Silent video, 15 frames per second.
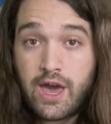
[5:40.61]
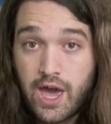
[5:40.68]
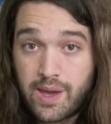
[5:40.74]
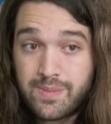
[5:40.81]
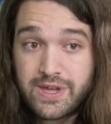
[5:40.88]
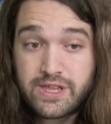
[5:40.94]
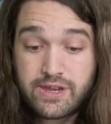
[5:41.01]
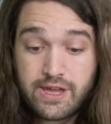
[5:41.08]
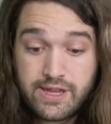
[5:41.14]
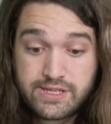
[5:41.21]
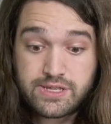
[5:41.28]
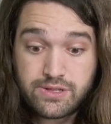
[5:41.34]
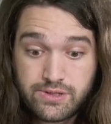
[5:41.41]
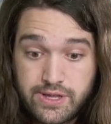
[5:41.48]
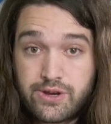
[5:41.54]
I mean,
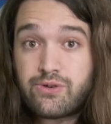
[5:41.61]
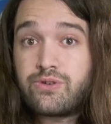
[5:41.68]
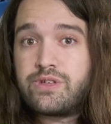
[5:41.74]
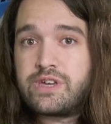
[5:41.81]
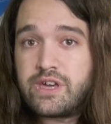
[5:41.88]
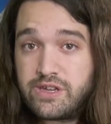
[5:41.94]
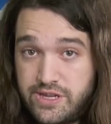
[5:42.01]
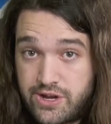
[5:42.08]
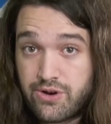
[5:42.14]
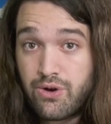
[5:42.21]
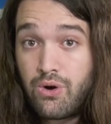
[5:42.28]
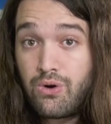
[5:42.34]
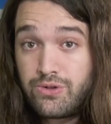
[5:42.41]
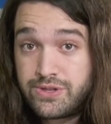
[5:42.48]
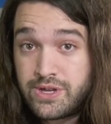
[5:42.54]
it's literally a year
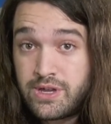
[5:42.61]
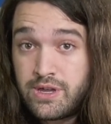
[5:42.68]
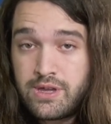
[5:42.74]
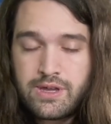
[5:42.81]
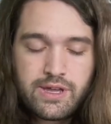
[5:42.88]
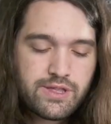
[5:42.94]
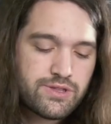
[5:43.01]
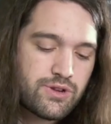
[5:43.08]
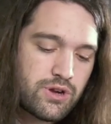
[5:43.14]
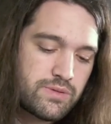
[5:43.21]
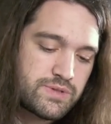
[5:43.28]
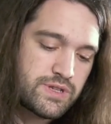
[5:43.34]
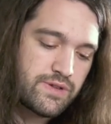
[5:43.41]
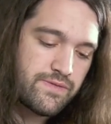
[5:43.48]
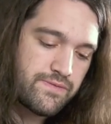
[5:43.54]
old in
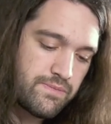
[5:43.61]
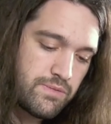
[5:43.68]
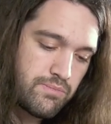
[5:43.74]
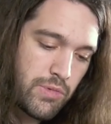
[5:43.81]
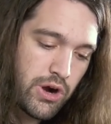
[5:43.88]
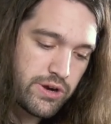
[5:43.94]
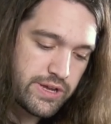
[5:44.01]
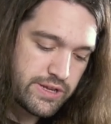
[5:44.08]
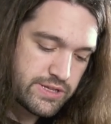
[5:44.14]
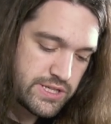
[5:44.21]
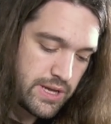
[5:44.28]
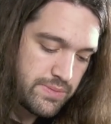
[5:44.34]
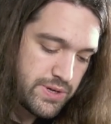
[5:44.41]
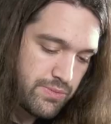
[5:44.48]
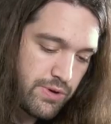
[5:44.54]
terms of market
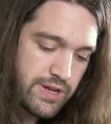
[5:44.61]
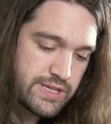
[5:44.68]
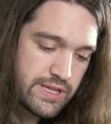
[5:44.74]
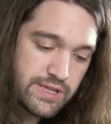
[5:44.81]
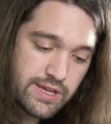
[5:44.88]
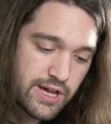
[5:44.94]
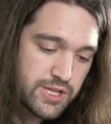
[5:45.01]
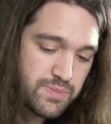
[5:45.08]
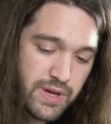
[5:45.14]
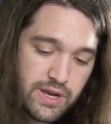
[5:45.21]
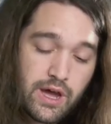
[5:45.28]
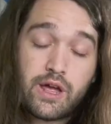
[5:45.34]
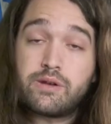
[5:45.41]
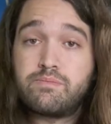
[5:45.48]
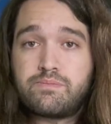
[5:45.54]
consumption, whereas Intel's been
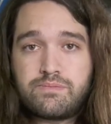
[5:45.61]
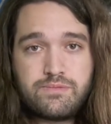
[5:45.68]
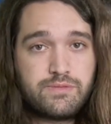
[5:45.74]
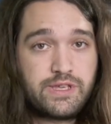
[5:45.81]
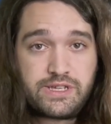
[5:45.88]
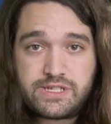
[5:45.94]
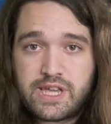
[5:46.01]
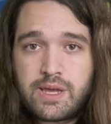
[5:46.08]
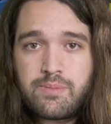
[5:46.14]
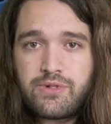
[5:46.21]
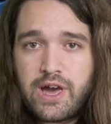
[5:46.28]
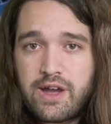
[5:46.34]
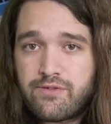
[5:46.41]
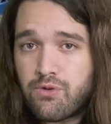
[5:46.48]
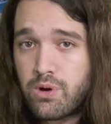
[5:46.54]
on the same
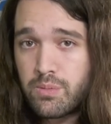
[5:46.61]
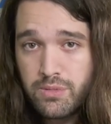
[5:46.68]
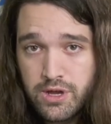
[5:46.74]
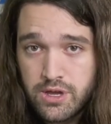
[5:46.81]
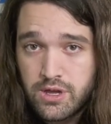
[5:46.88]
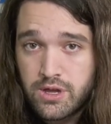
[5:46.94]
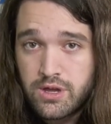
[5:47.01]
platform